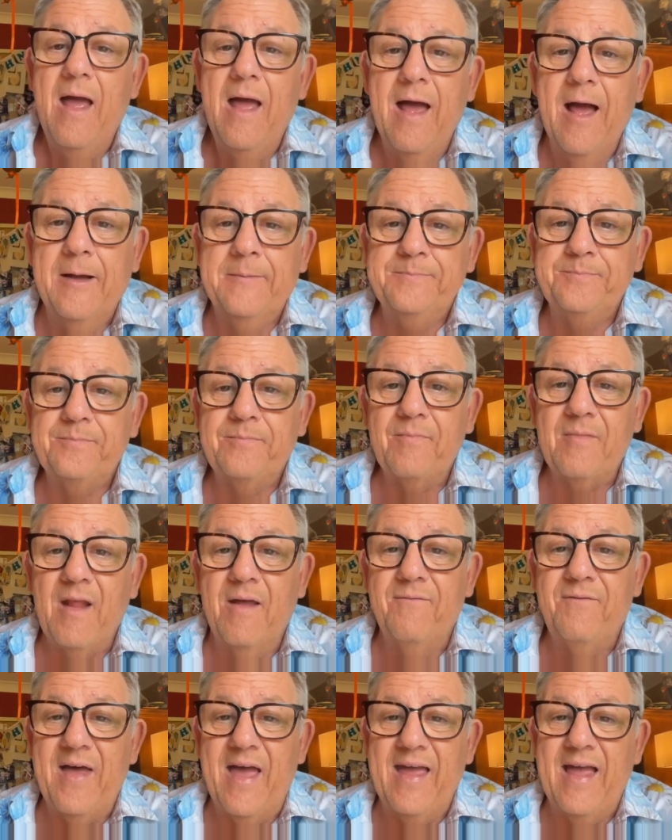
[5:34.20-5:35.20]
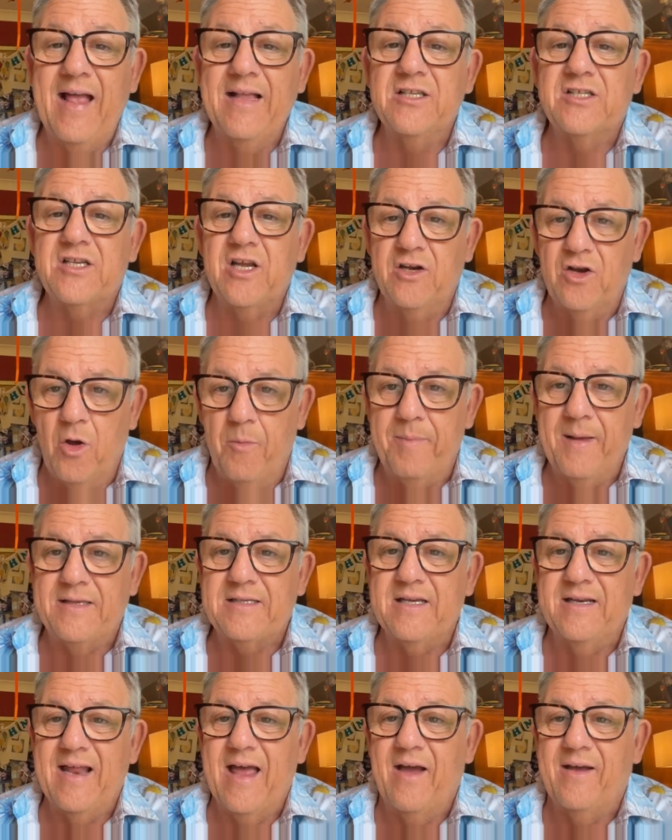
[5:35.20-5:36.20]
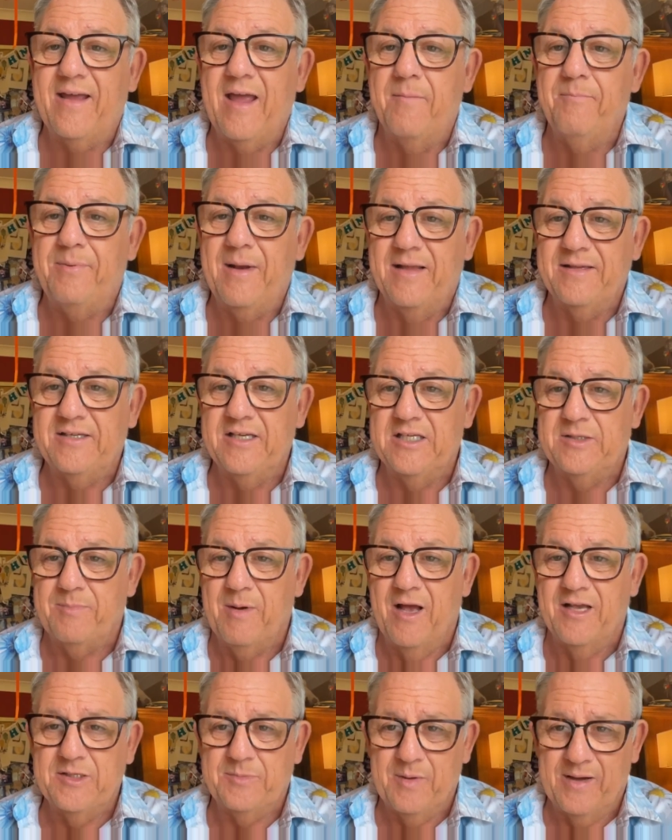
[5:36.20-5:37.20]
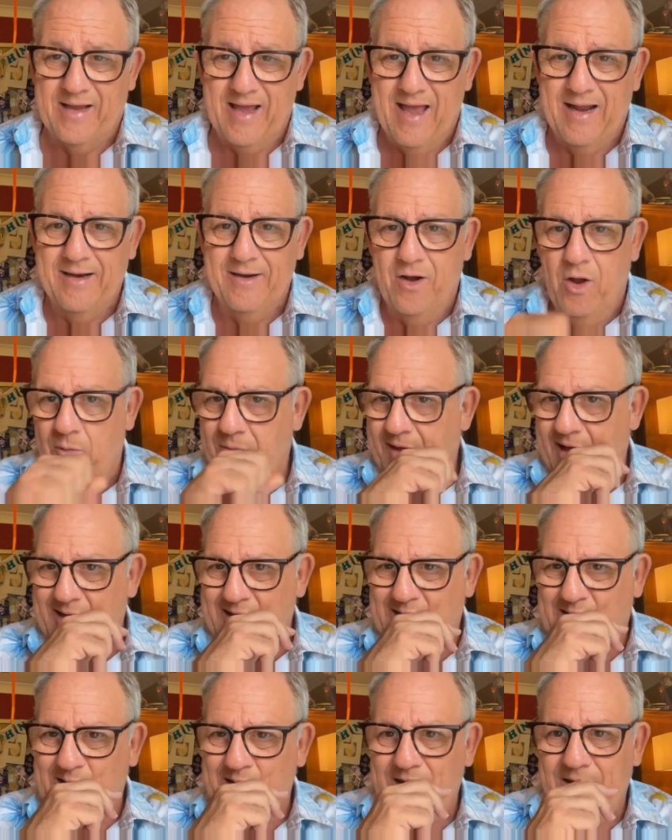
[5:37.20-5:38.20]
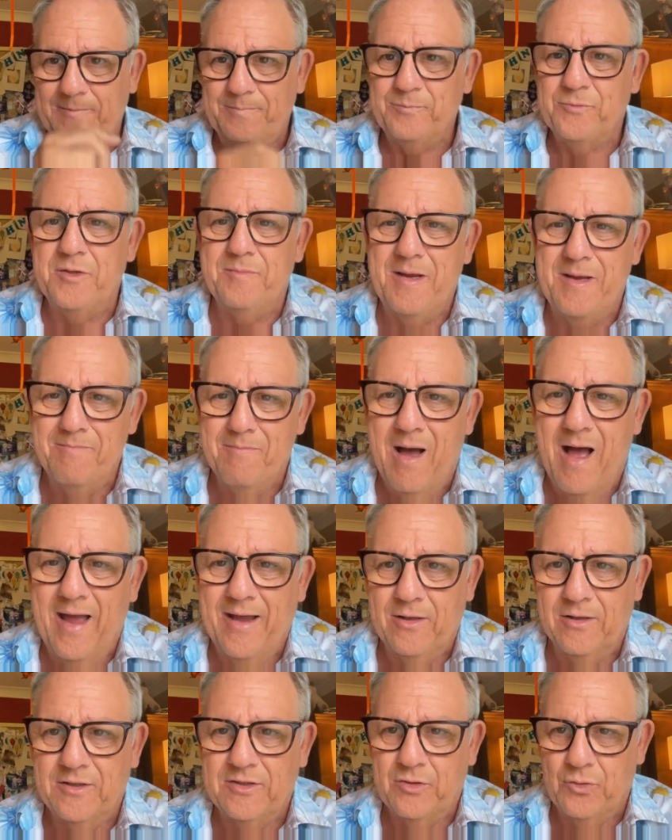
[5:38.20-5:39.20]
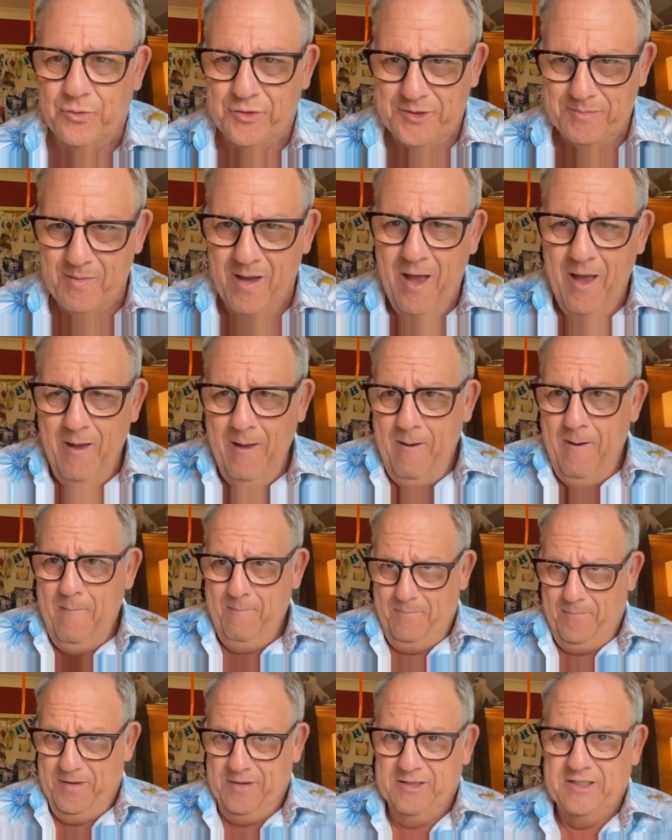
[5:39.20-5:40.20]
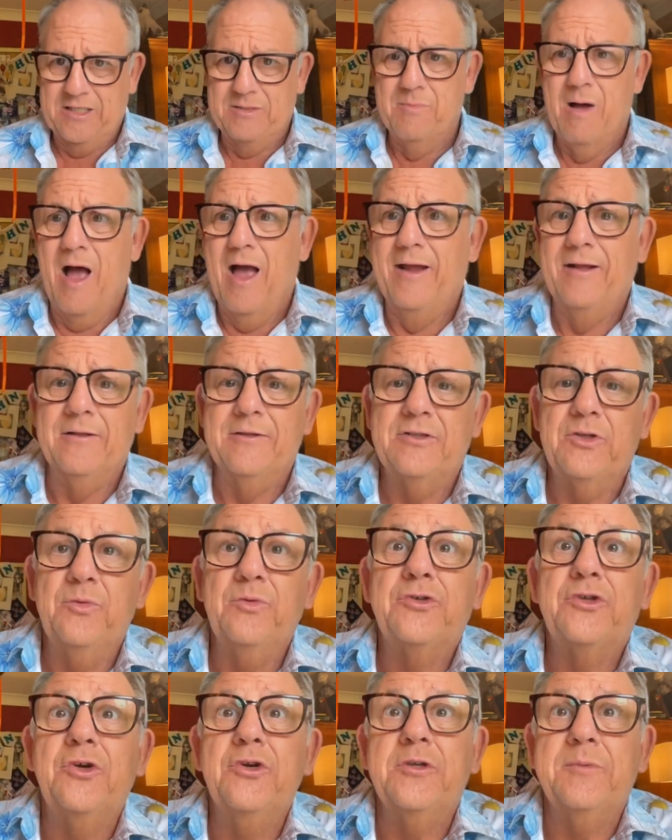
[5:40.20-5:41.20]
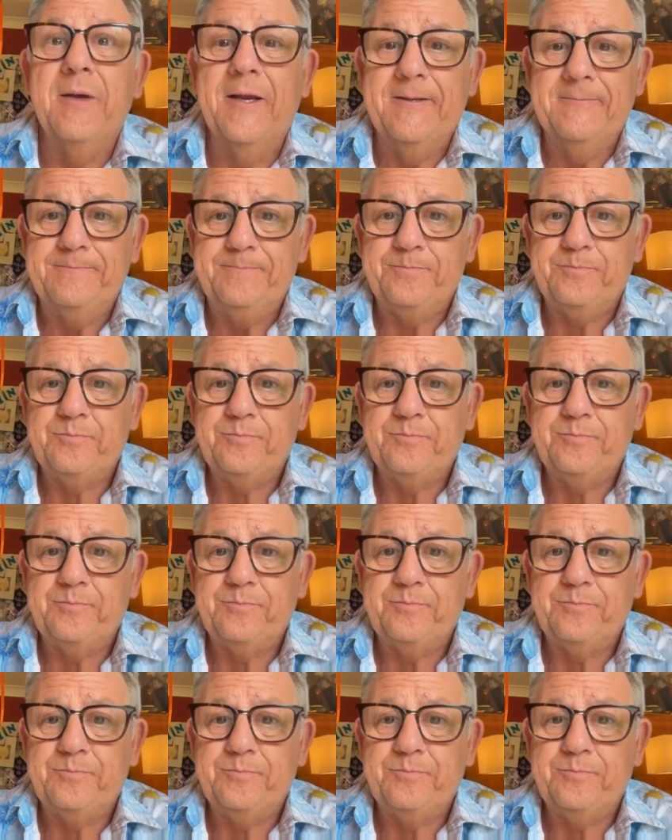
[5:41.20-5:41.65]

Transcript: Vayen said, a lot better now, getting plenty of smiles per gallon. Oh, that's good. Do you mean miles or smiles? Oh, excuse me.